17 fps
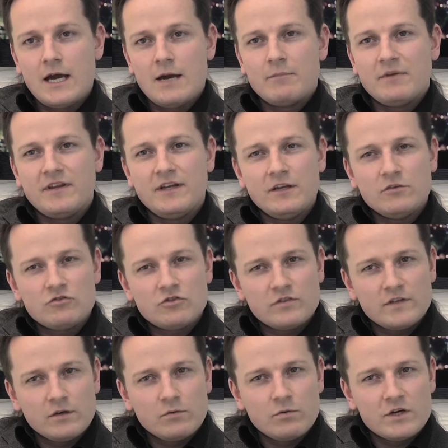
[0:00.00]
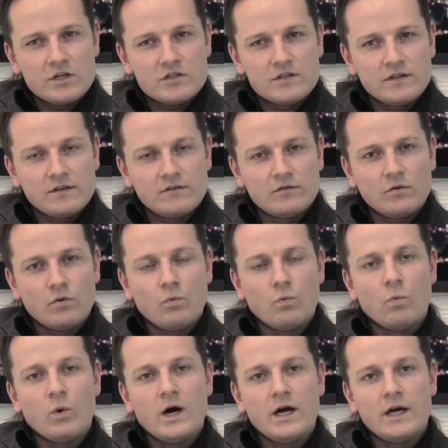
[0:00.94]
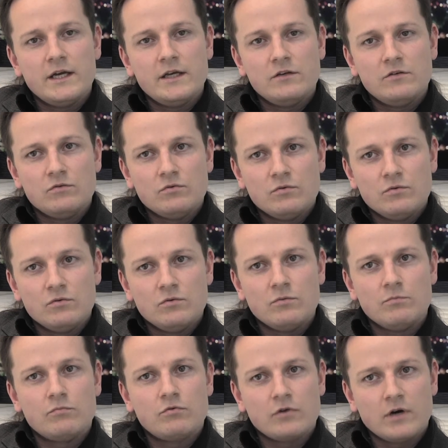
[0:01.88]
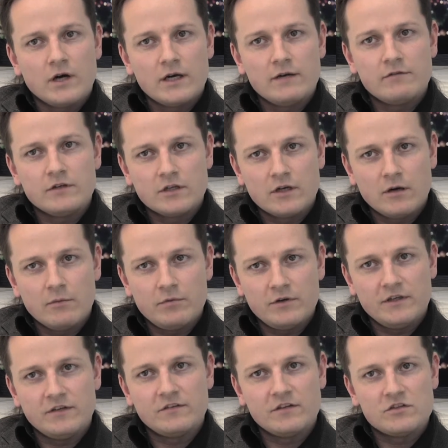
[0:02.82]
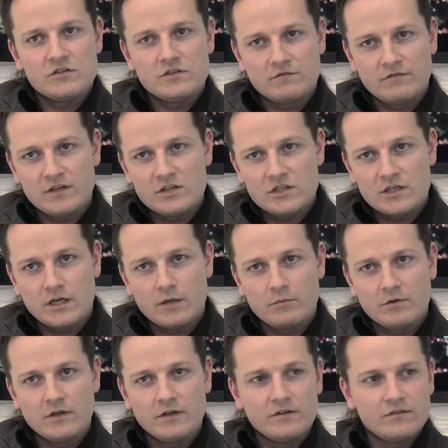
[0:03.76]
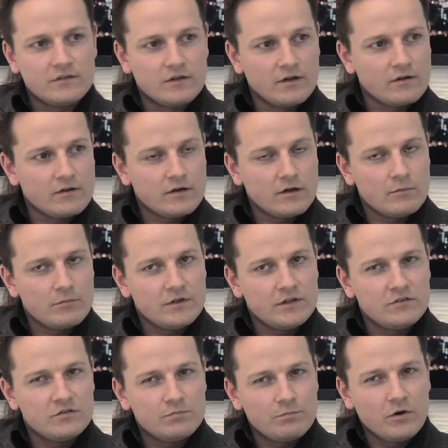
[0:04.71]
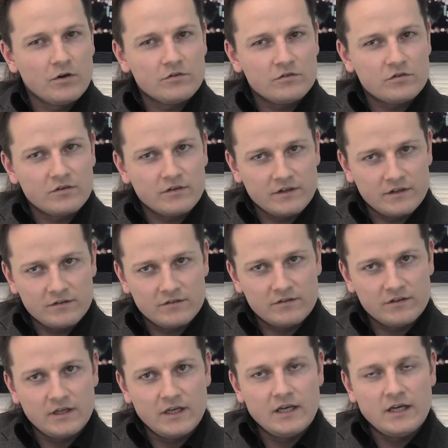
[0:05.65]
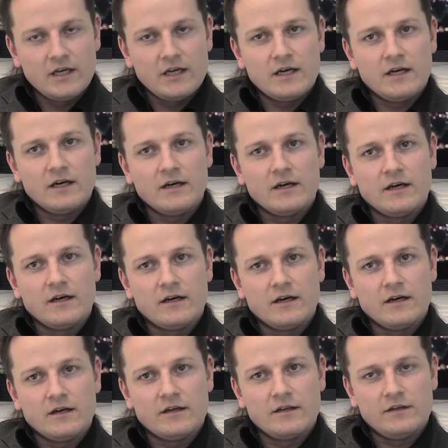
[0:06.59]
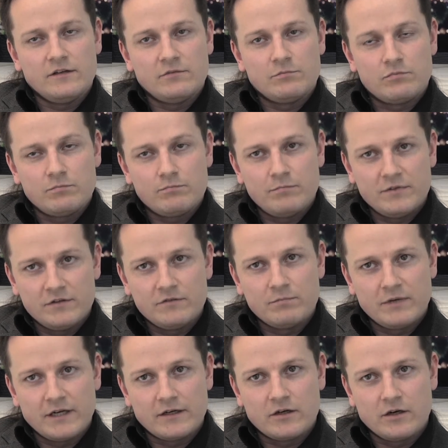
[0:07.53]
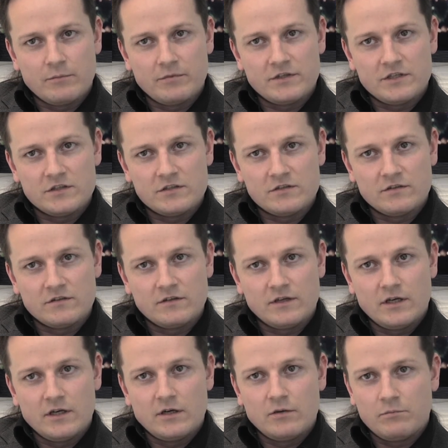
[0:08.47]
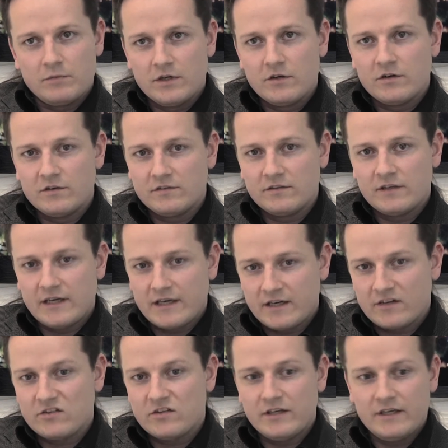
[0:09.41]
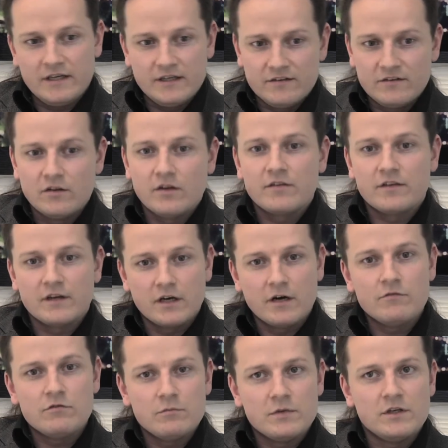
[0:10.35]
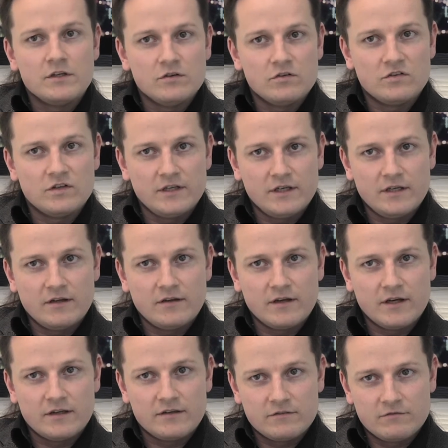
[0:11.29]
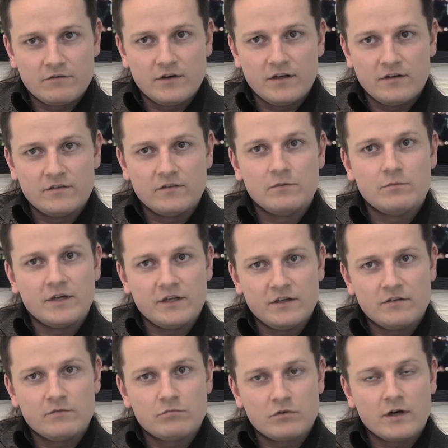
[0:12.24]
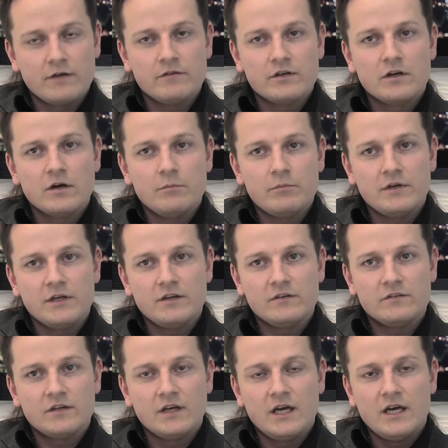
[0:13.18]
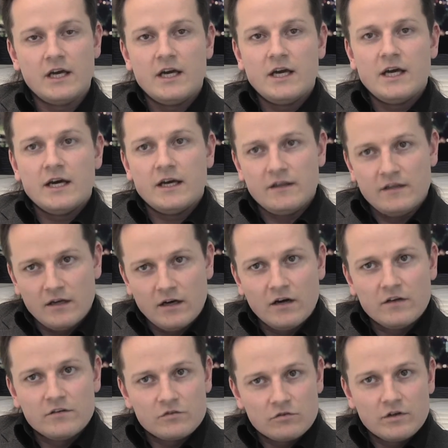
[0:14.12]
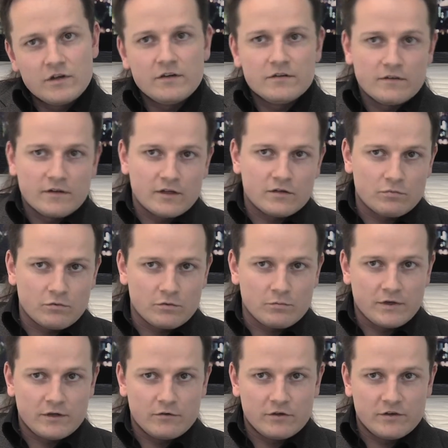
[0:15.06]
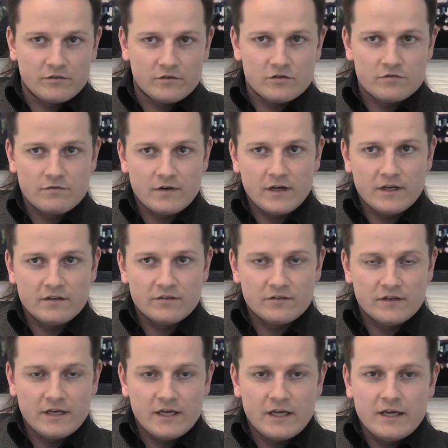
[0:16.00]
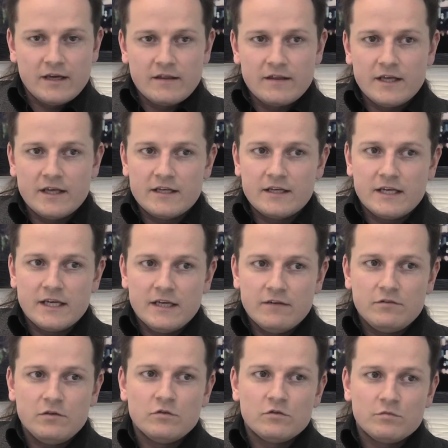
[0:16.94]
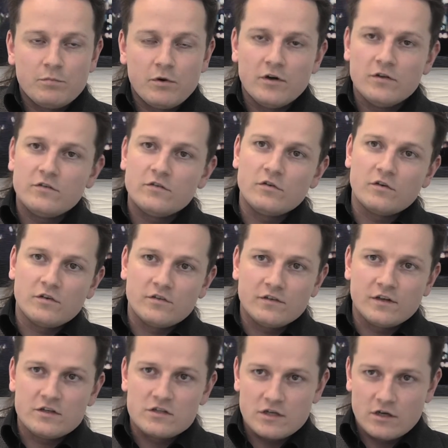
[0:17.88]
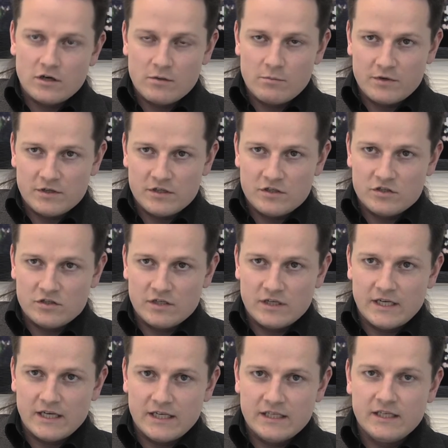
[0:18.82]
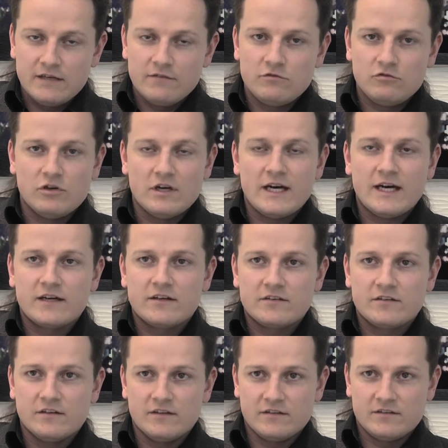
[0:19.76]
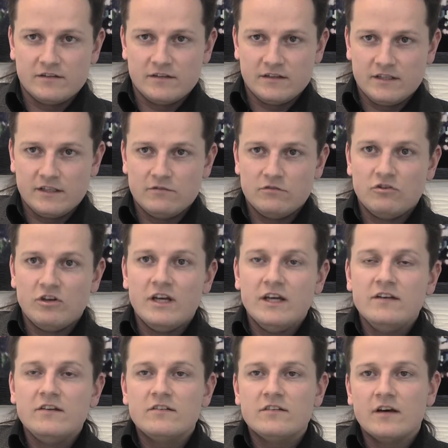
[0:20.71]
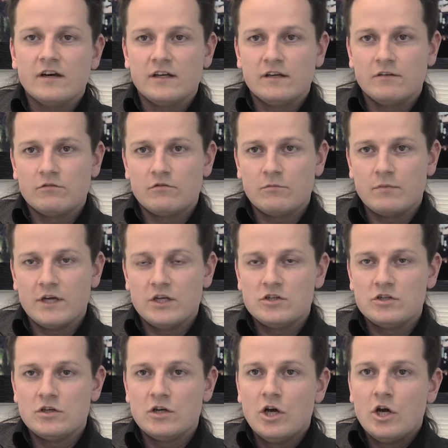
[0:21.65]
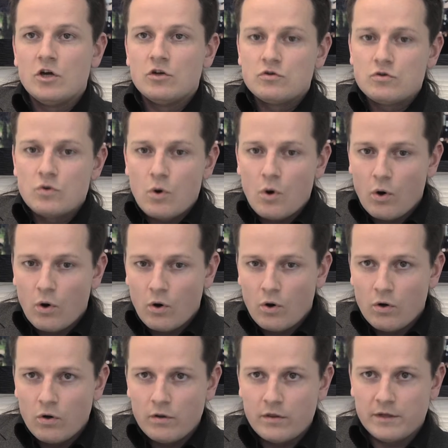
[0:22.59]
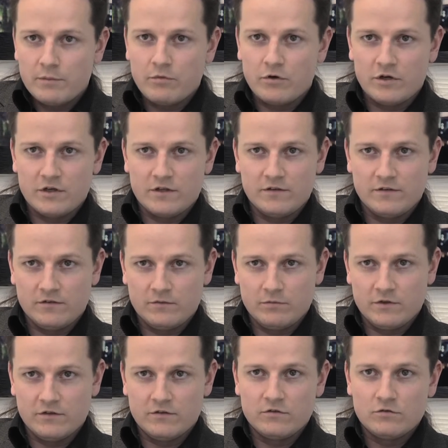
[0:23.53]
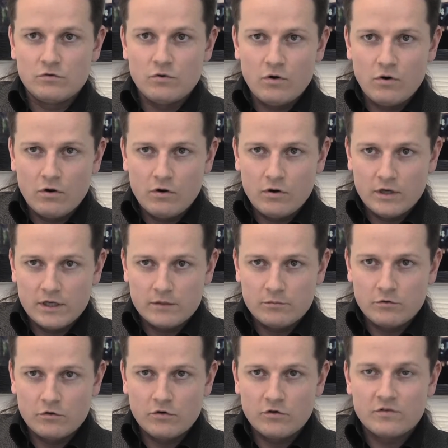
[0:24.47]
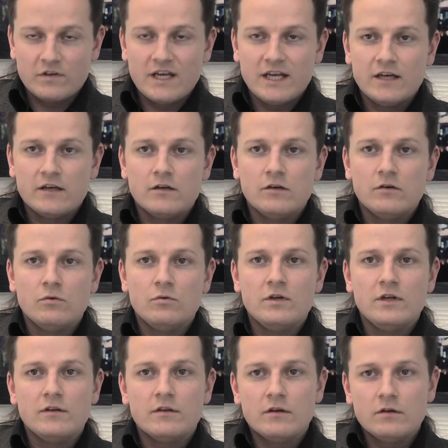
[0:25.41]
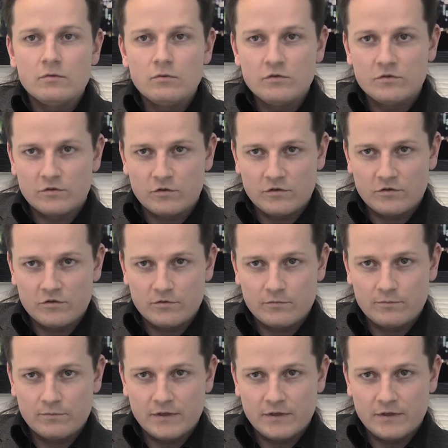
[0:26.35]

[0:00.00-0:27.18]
but the interesting question is why do private companies such as venture capitalists and other companies sponsor these uh, these business plan competitions because actually it's not the government usually that funds it, but it's private companies. And the answer is, and that's what my research finds, that if you sponsor such a competition, it gives you access, it gives you inside information to all the participants, to all entrepreneurs, including the losers,